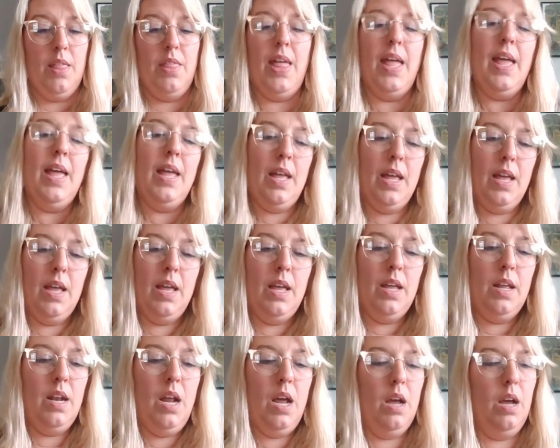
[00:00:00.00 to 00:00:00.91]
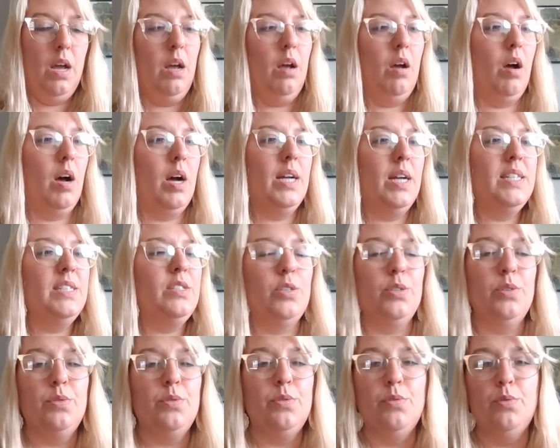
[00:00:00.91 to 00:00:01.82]
Then on
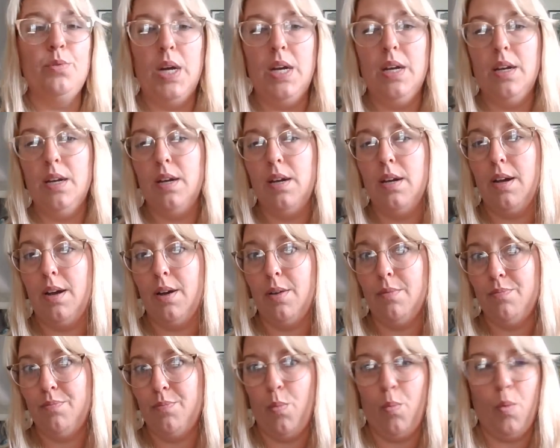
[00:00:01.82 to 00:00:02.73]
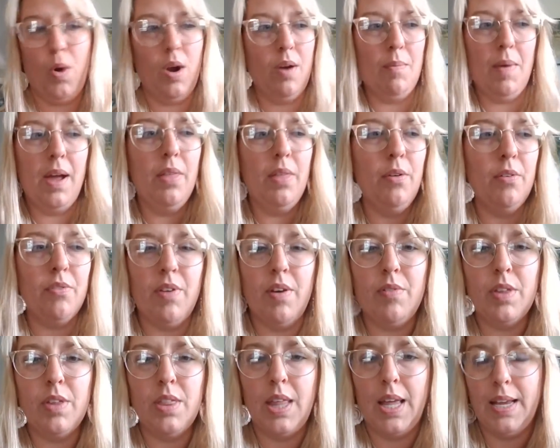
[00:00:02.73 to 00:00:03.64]
to one of my other
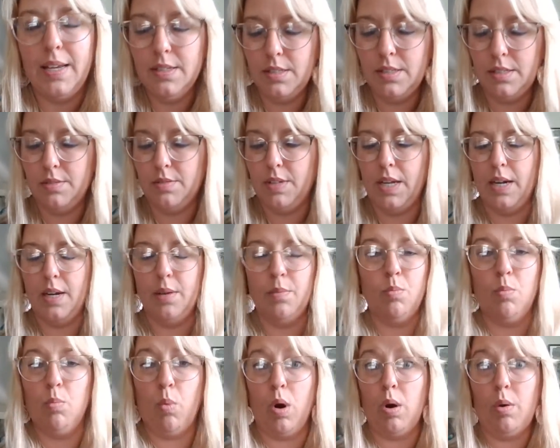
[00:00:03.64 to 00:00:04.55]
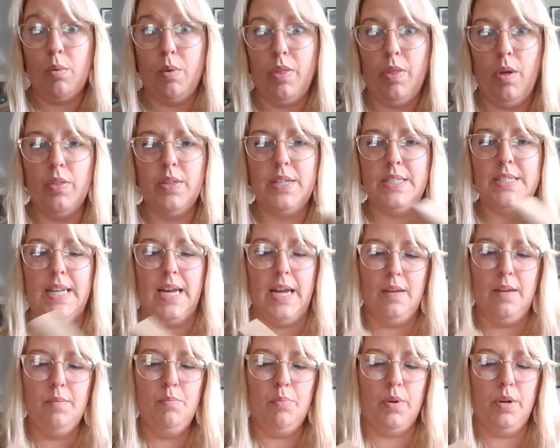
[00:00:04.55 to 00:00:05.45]
favorite things that I work with all the
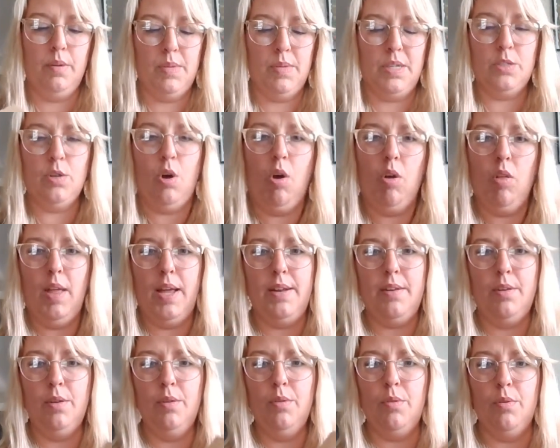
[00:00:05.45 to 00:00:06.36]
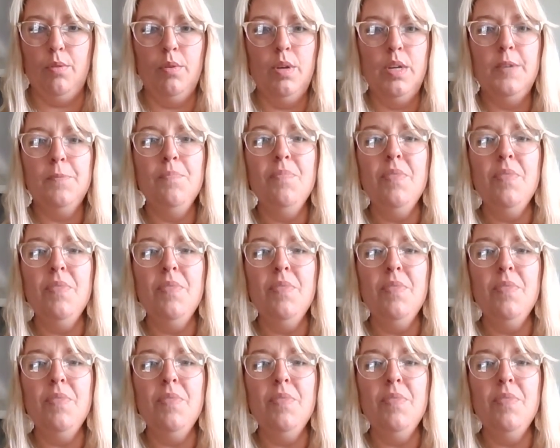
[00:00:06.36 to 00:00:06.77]
time, pretty much all I do,